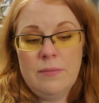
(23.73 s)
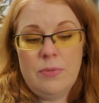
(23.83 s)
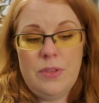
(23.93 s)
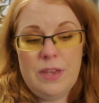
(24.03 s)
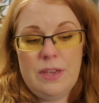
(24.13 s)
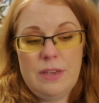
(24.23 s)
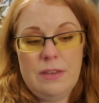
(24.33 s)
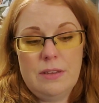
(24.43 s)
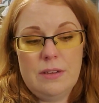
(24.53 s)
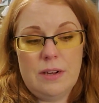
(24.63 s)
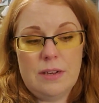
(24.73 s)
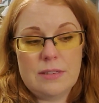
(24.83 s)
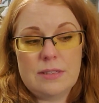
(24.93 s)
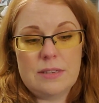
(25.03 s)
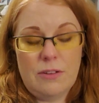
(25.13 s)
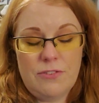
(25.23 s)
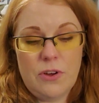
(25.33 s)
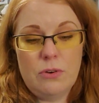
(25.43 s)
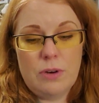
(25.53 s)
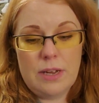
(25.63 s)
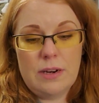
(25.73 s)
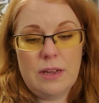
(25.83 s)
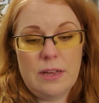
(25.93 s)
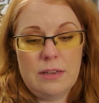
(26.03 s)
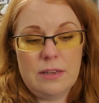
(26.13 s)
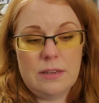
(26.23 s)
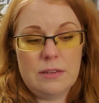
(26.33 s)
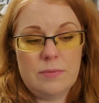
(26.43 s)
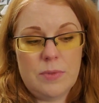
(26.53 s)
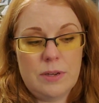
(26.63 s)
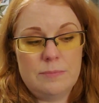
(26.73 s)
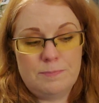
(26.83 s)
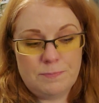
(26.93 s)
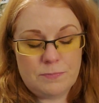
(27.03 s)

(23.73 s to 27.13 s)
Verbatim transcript: the uh, cell phone and, and the, the